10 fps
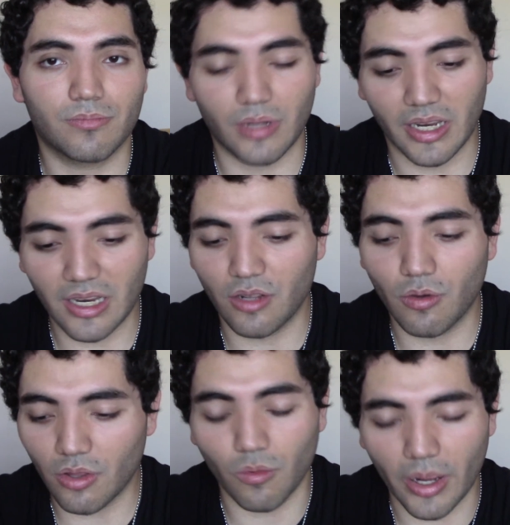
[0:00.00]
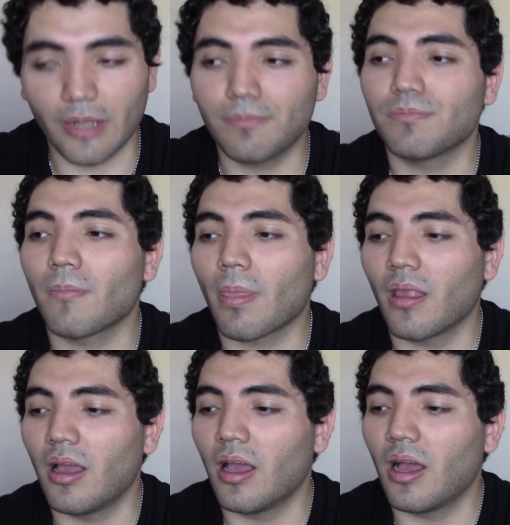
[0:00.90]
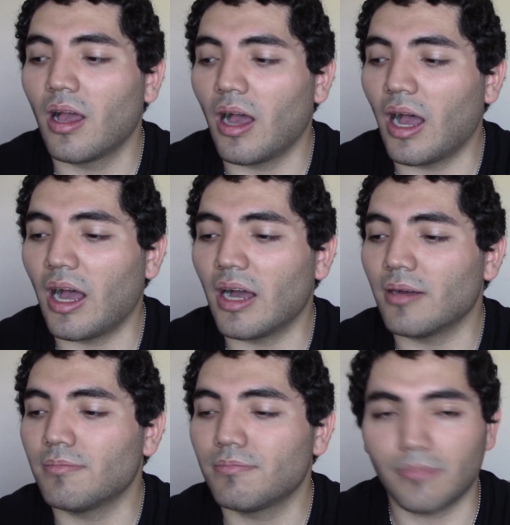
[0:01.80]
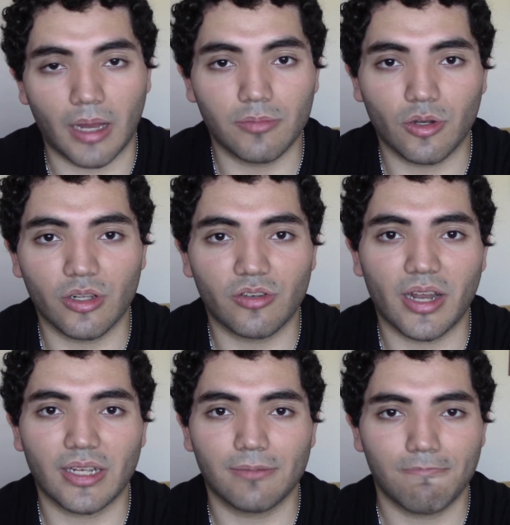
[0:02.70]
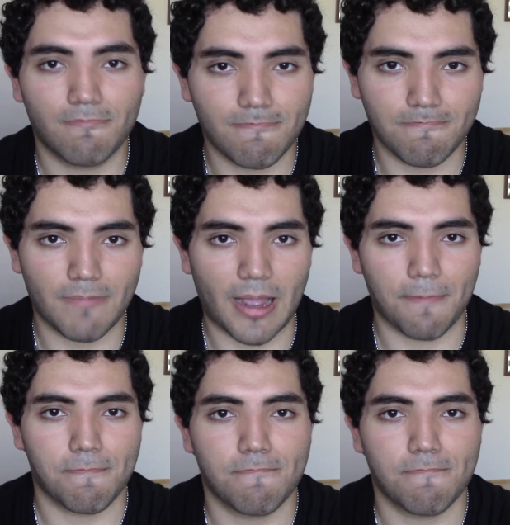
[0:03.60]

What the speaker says: But anyway, either way, I'm Tony Dragon. Bye.